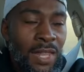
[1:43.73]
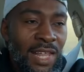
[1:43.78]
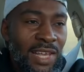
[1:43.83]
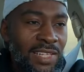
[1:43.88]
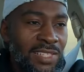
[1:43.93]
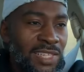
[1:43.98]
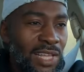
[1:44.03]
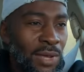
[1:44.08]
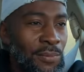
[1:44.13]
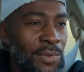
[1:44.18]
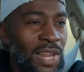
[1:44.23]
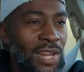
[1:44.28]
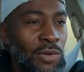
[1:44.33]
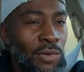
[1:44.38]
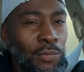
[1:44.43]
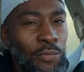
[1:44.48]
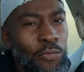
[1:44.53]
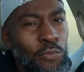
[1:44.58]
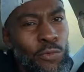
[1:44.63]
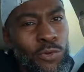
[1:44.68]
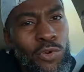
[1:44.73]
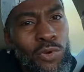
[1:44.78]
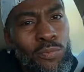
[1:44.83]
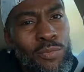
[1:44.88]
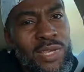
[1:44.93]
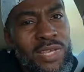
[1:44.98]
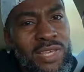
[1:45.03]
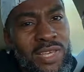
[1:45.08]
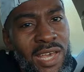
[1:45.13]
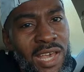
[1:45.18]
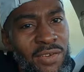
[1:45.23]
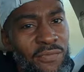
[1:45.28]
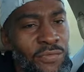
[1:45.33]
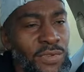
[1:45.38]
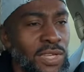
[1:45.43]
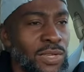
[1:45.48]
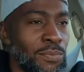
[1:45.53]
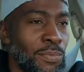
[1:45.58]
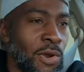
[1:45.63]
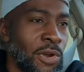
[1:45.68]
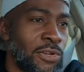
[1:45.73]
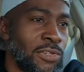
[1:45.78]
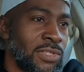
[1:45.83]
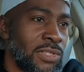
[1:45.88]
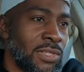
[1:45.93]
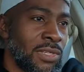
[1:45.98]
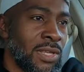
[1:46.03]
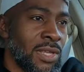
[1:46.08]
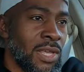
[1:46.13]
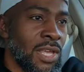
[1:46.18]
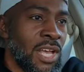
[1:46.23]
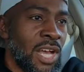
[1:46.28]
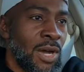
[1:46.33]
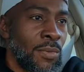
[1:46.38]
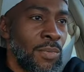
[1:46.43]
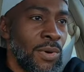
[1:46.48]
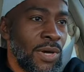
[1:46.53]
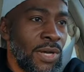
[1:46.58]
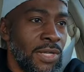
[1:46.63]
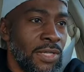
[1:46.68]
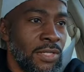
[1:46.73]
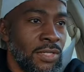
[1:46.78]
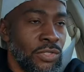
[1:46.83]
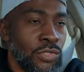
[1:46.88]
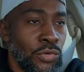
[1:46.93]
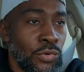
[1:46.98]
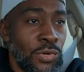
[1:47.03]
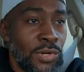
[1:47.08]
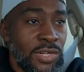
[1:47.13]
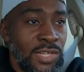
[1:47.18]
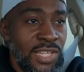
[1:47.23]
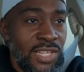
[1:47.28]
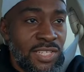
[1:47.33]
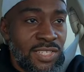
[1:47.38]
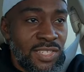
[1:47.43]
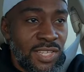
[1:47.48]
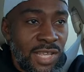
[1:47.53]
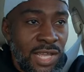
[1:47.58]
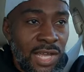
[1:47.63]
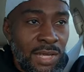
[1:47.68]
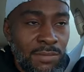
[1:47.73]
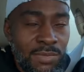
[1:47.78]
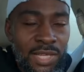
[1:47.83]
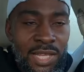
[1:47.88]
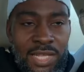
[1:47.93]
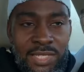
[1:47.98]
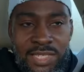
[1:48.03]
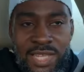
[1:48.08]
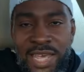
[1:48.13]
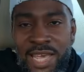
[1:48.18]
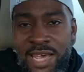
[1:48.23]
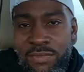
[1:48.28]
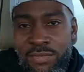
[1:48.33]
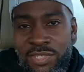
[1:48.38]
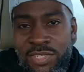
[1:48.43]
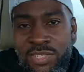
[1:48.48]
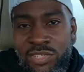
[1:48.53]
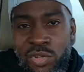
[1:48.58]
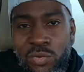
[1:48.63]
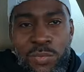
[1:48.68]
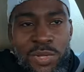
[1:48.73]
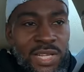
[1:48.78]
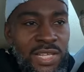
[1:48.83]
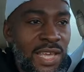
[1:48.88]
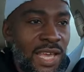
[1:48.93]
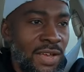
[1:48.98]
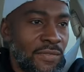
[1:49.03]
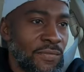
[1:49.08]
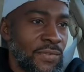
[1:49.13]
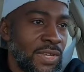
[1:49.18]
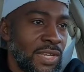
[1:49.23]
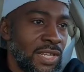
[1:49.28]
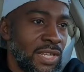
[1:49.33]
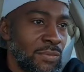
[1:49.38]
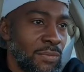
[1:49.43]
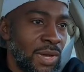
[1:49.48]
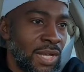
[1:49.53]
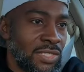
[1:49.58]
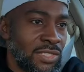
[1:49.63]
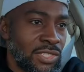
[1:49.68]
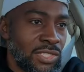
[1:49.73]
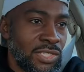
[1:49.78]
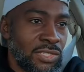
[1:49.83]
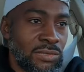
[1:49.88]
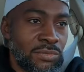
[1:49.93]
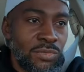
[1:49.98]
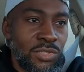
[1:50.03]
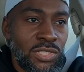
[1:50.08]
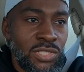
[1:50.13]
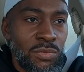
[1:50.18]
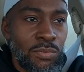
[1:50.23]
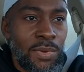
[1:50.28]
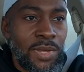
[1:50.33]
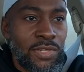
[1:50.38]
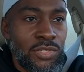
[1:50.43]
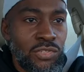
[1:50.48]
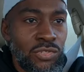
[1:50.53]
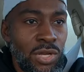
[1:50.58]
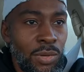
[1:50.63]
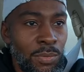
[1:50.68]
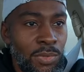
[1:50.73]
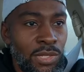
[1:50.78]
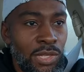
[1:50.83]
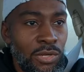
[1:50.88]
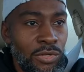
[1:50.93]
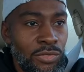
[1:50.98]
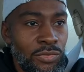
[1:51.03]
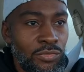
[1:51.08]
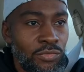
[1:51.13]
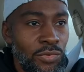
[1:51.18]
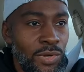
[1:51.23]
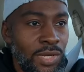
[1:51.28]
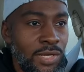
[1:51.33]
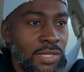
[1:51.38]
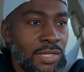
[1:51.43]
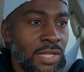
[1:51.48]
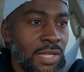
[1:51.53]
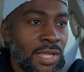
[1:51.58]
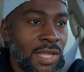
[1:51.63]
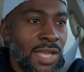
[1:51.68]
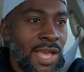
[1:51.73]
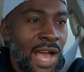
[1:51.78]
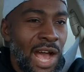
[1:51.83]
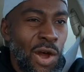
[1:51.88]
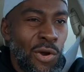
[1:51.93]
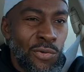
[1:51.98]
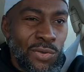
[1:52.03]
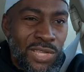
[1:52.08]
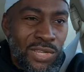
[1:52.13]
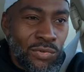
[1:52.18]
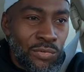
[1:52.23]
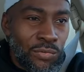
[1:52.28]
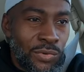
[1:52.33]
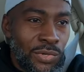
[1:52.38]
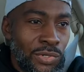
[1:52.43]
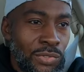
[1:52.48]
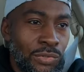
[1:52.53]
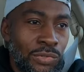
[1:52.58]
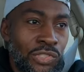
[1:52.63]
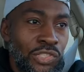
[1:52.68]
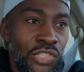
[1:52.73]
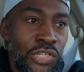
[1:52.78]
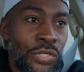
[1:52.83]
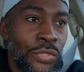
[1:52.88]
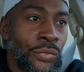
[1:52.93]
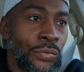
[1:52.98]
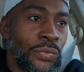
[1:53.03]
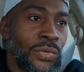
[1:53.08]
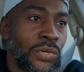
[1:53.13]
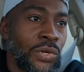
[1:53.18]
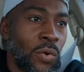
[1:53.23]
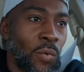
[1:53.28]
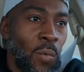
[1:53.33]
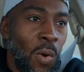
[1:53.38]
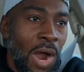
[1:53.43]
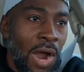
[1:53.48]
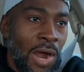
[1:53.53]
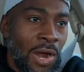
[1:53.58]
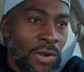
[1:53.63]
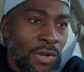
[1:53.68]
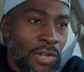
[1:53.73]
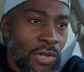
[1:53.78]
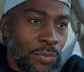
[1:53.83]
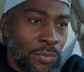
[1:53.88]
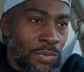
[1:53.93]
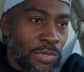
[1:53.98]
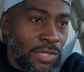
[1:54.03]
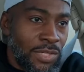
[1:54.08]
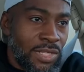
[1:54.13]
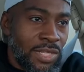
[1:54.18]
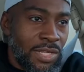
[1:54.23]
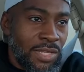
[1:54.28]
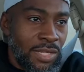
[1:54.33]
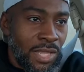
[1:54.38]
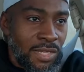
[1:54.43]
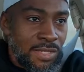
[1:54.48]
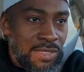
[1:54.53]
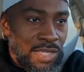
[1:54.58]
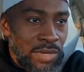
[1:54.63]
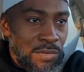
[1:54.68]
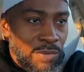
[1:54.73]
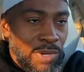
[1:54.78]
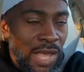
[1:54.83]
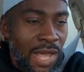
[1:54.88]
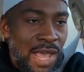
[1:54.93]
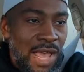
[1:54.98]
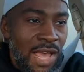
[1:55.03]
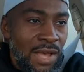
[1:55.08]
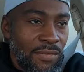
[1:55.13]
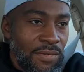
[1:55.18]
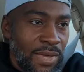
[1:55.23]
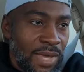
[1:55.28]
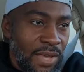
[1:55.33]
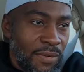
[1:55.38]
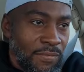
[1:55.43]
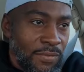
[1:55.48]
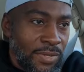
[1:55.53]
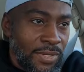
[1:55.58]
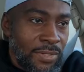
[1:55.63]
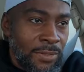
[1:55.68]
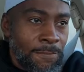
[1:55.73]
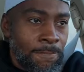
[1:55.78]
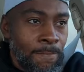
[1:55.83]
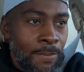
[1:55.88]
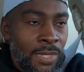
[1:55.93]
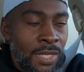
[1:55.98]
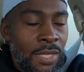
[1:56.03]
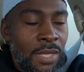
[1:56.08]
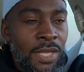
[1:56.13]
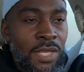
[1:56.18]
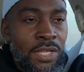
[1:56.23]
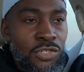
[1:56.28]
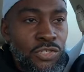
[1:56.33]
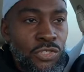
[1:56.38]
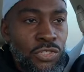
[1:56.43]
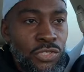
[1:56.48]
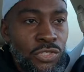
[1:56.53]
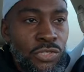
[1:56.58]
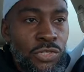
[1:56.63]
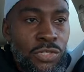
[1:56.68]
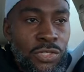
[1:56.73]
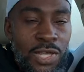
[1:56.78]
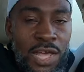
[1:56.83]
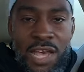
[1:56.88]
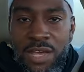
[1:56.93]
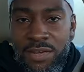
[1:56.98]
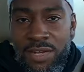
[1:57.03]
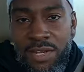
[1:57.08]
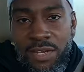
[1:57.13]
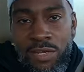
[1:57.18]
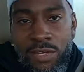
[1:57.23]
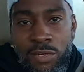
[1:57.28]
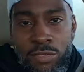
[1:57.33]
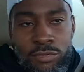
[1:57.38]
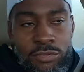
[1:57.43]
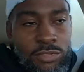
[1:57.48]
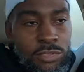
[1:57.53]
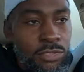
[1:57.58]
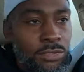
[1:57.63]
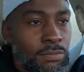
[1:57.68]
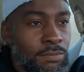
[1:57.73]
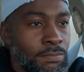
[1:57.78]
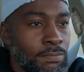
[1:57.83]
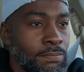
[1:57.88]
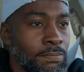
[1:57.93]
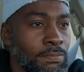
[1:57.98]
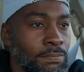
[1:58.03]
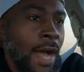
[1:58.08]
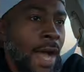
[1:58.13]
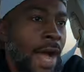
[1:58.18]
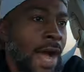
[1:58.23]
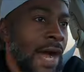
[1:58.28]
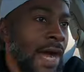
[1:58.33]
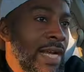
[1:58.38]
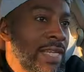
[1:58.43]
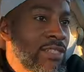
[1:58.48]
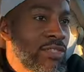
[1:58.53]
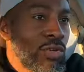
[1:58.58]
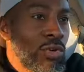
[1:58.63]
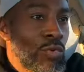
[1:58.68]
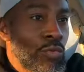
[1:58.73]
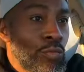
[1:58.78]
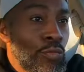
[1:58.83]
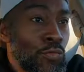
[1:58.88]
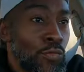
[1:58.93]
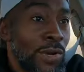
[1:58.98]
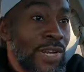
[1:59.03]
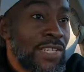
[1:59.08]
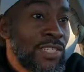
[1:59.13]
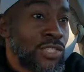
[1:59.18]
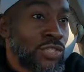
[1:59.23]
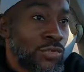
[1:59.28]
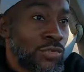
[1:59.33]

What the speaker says: like I said, I'm not a real big caffeine person, but during these times, I like to have just a little bit of caffeine in my system just to make sure I'm alert and ready. I don't get real jittery or wired up or anything like that when I have caffeine. It's just good to have that alertness. All right, so race